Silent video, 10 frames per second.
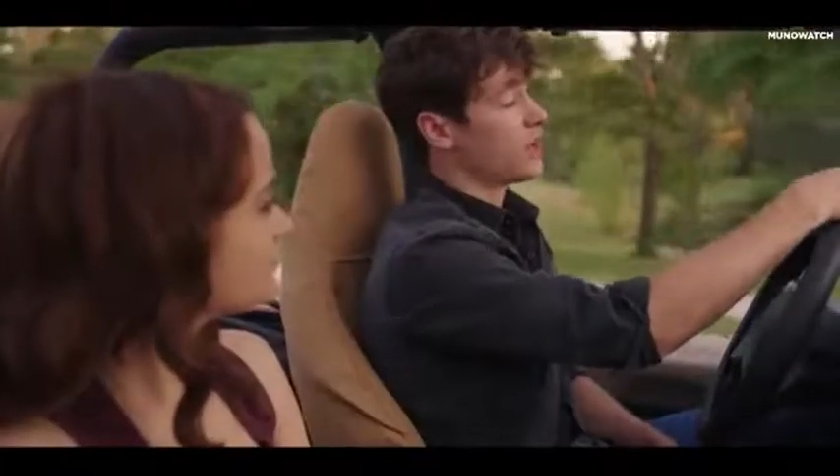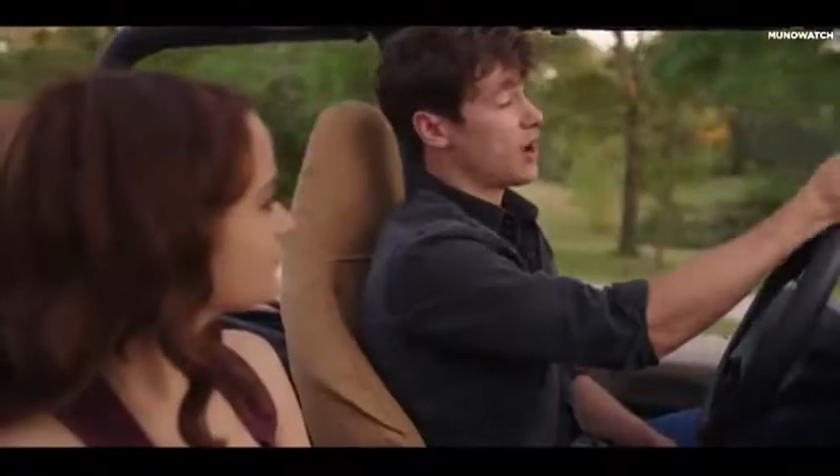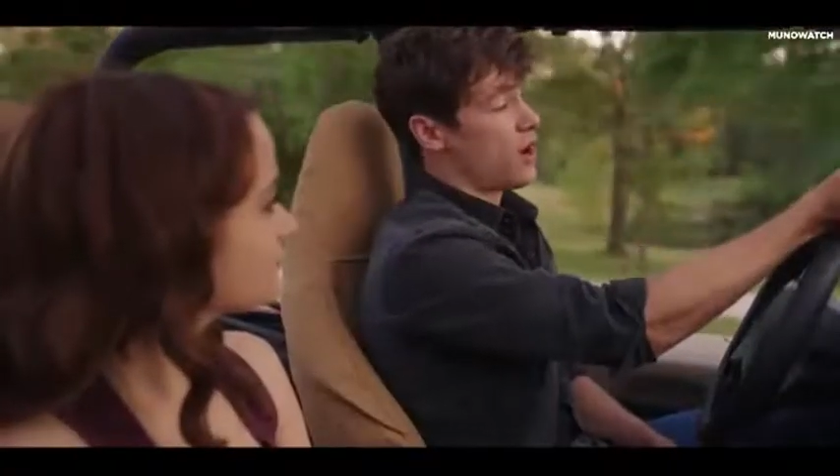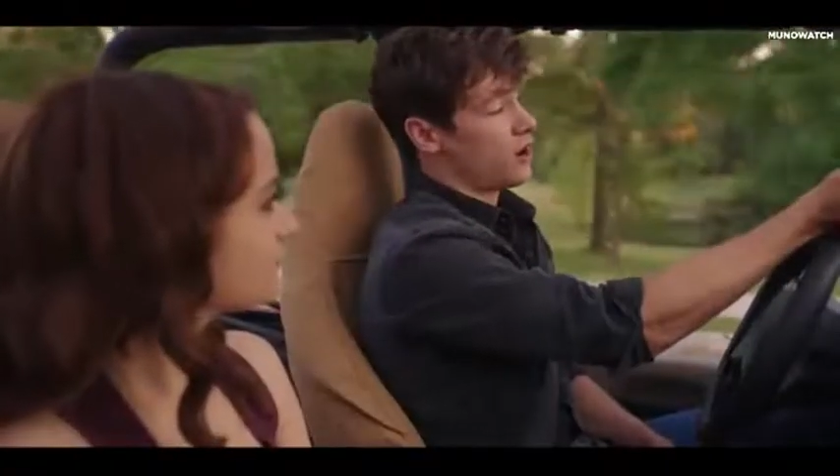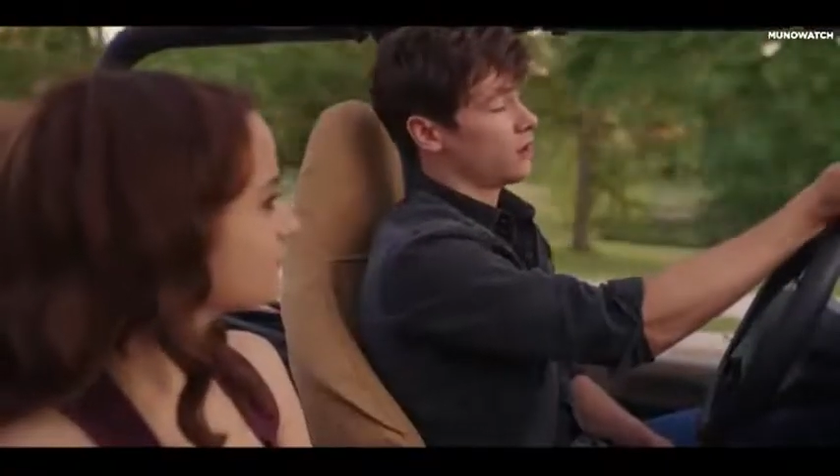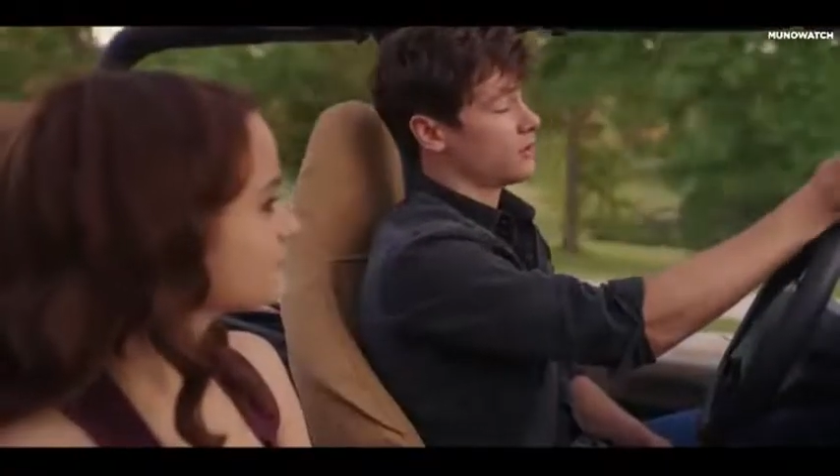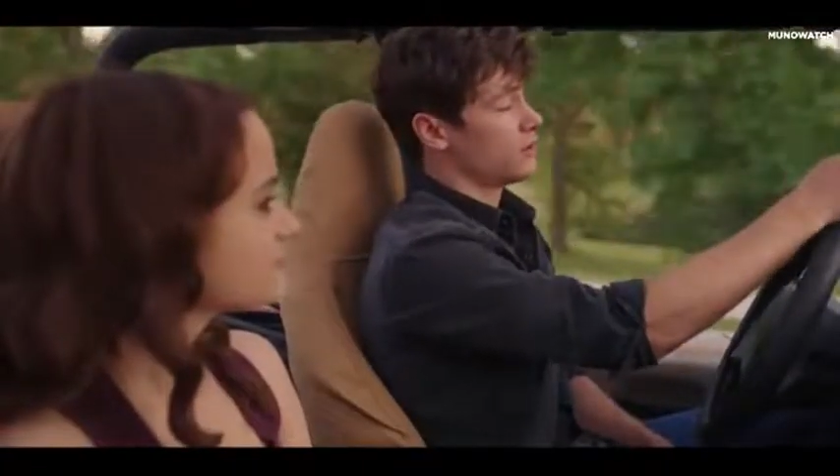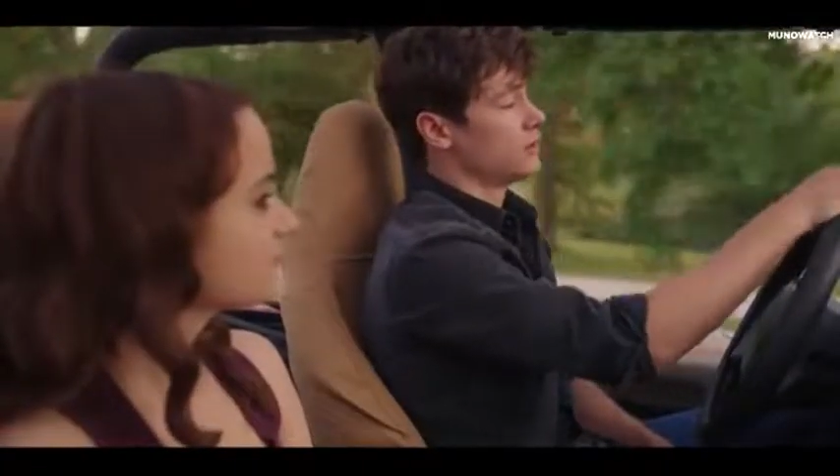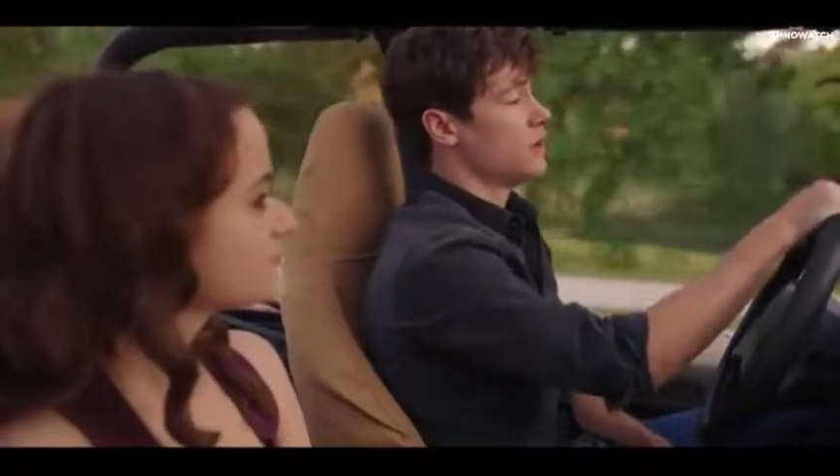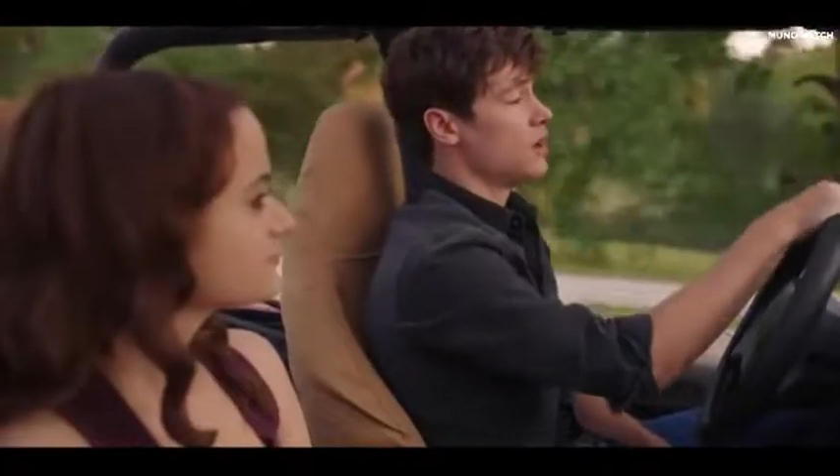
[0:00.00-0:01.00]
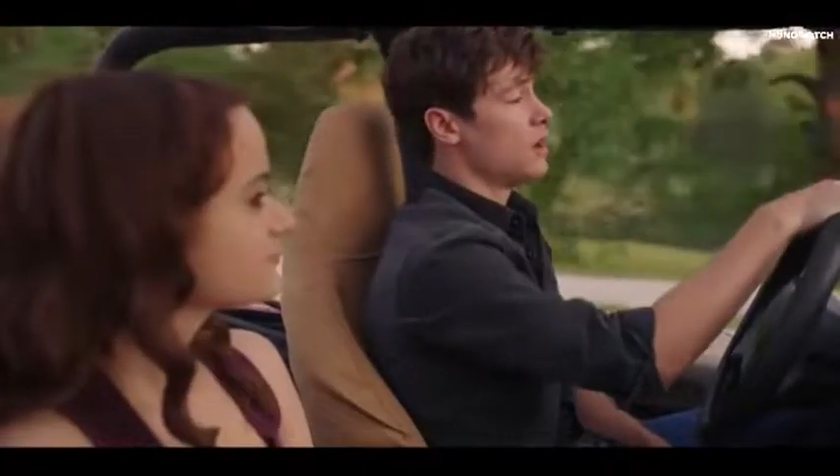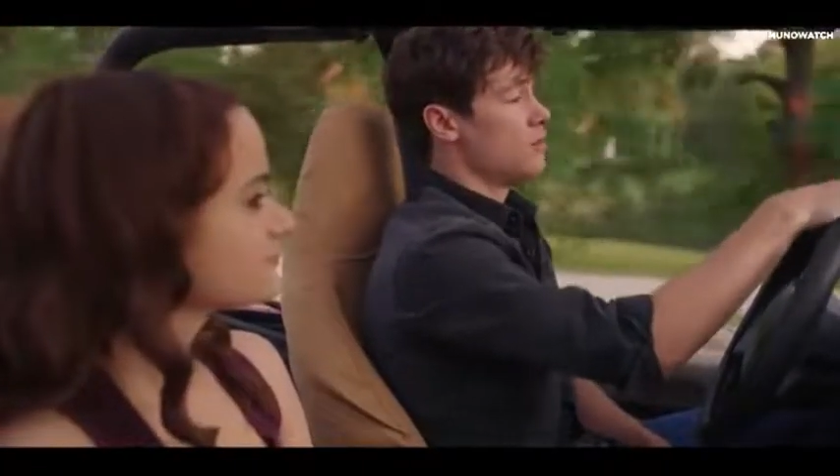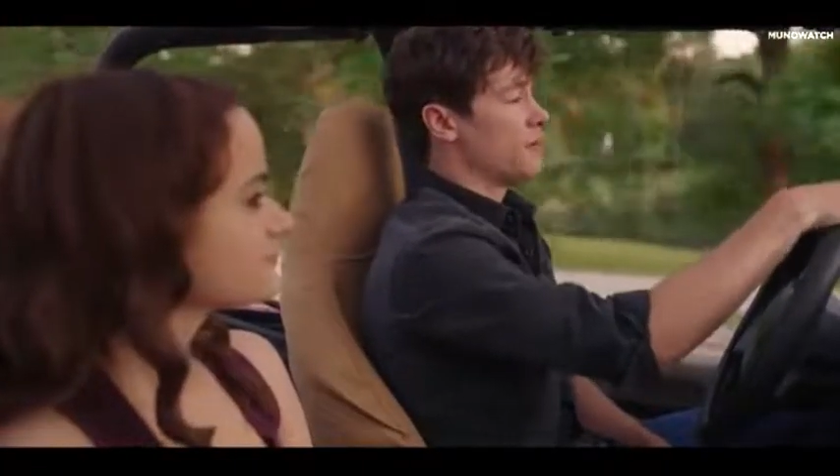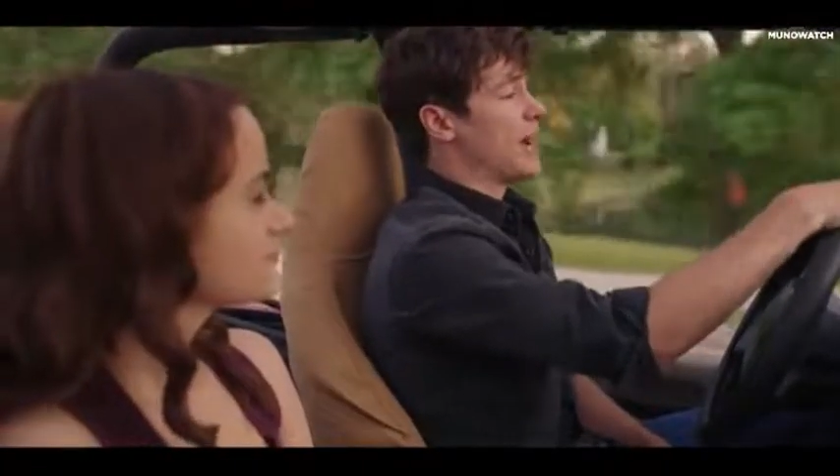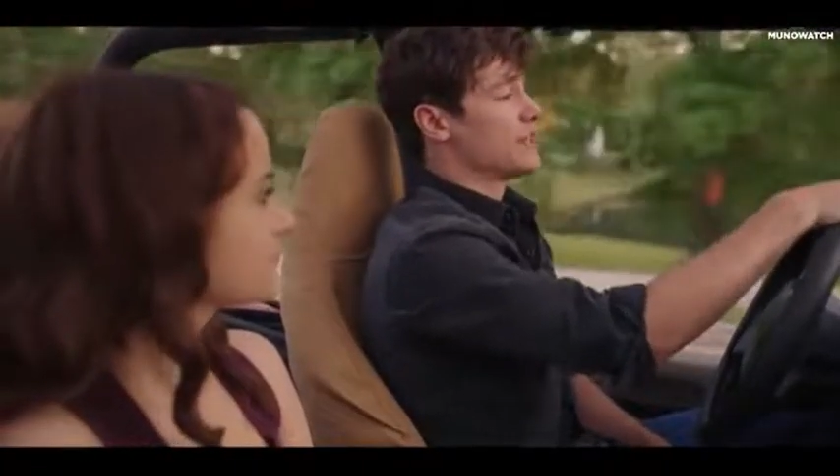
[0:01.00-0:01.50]
they are
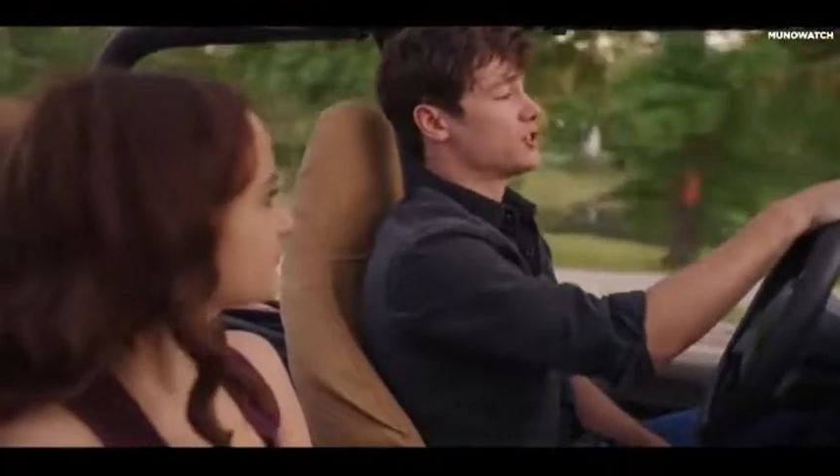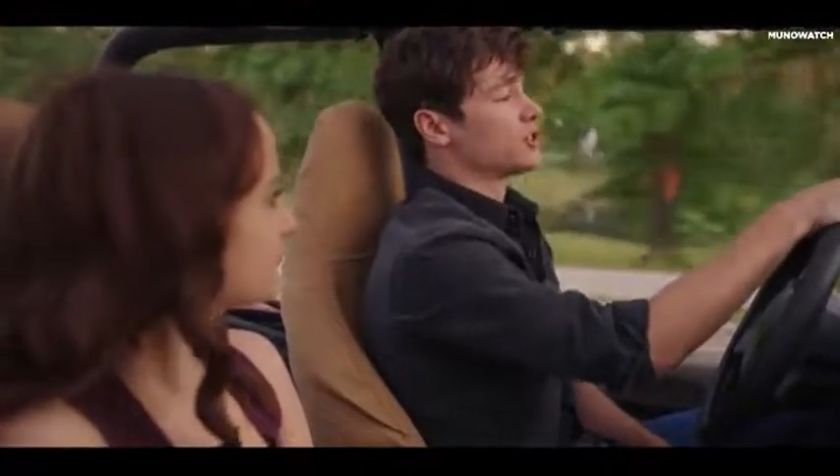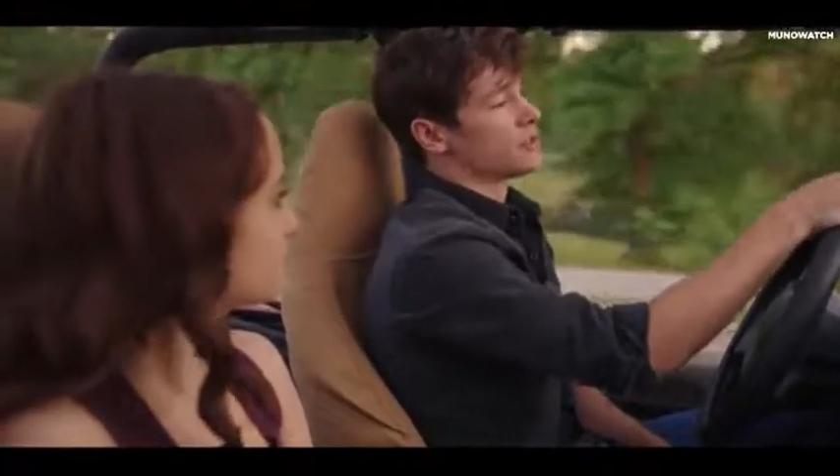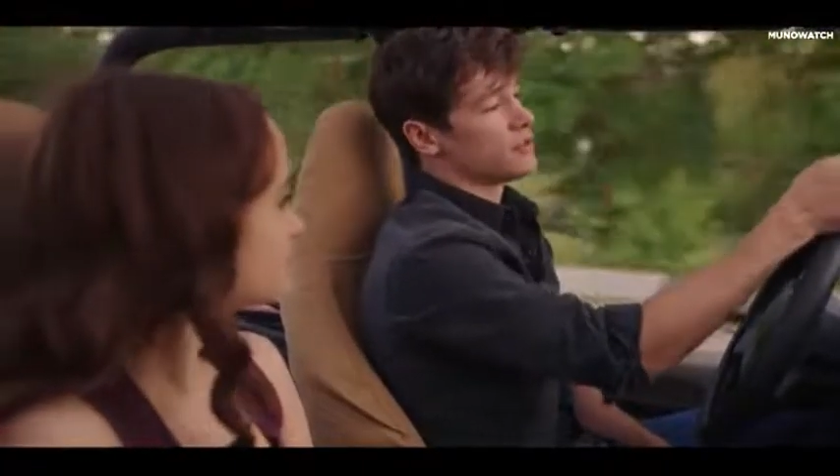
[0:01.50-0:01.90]
my dad's just